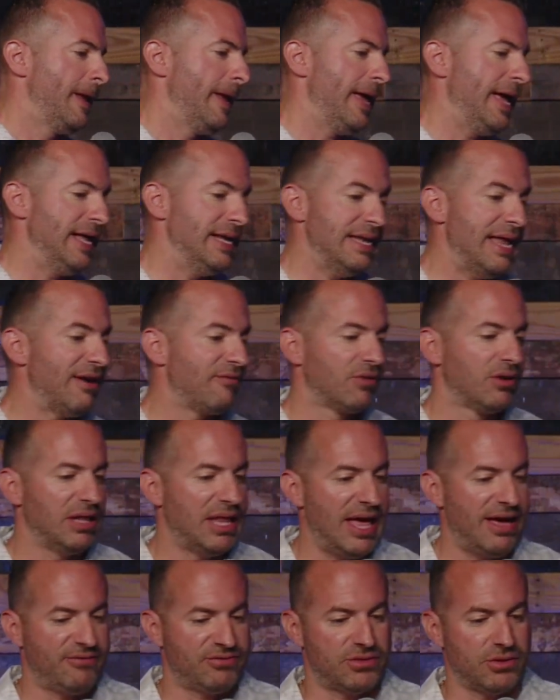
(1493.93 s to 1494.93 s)
and never
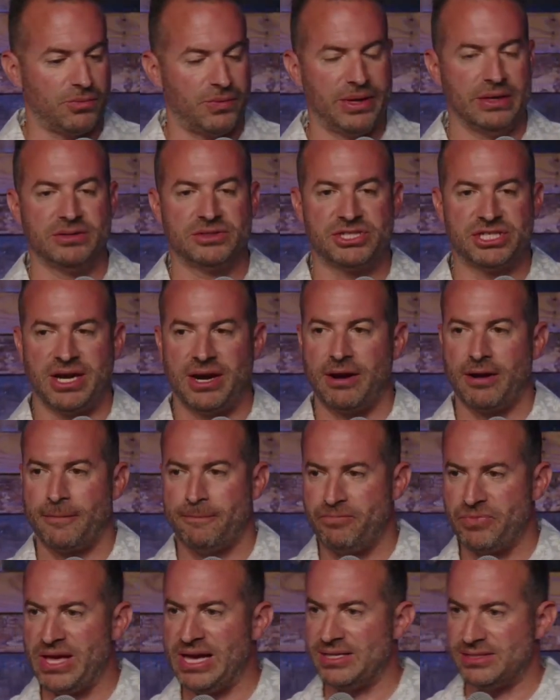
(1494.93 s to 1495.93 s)
left the wheelchair
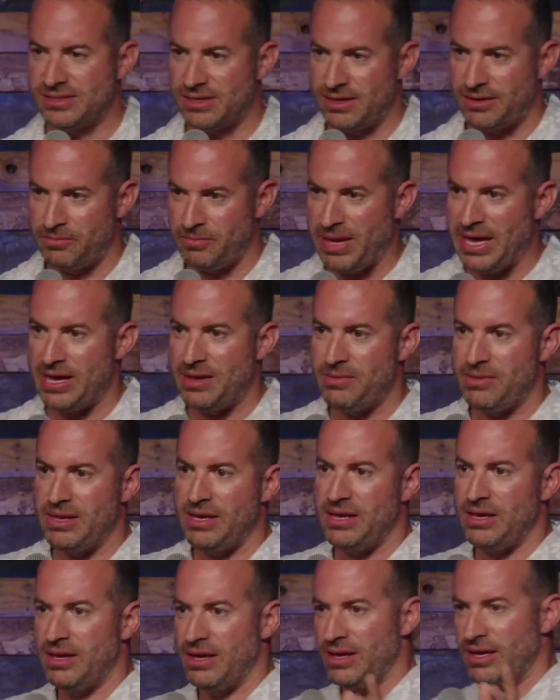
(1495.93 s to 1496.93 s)
as a
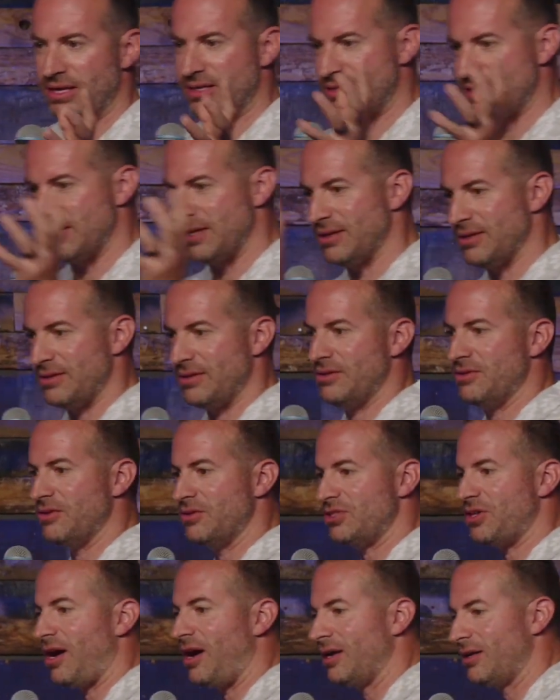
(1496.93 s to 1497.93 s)
baby, as a
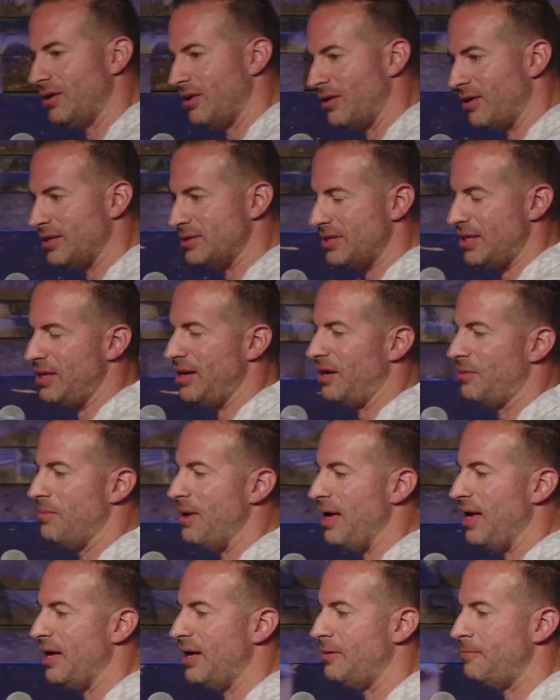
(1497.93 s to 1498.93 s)
toddler, as a young
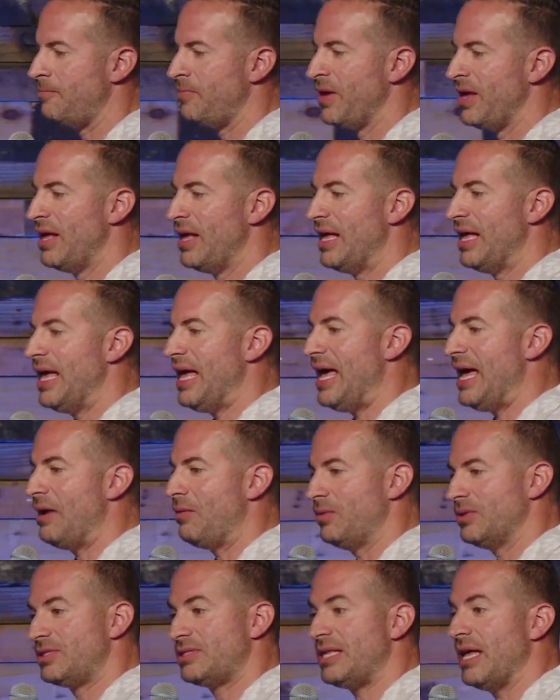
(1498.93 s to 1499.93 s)
man, and
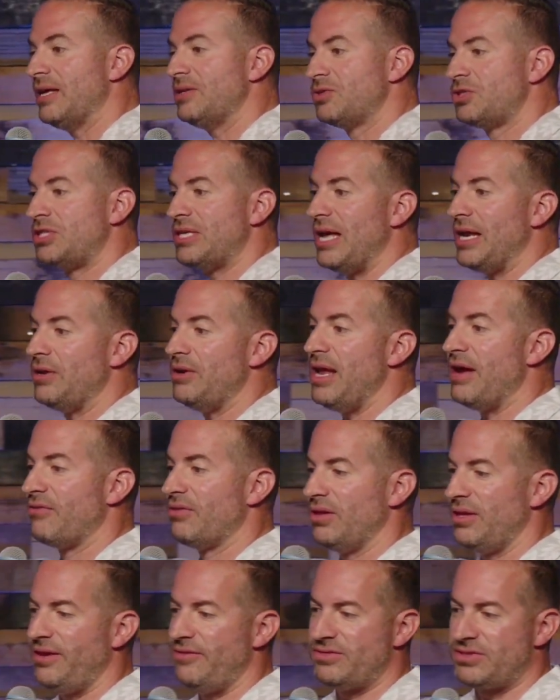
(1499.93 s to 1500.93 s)
was said he never
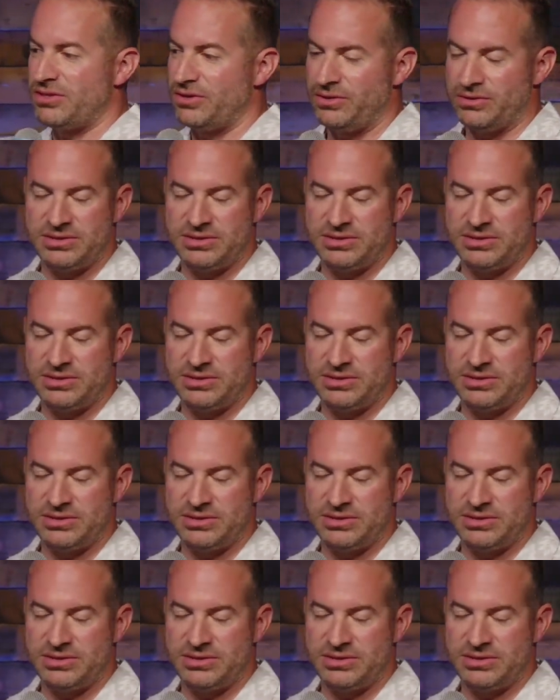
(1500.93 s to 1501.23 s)
lived till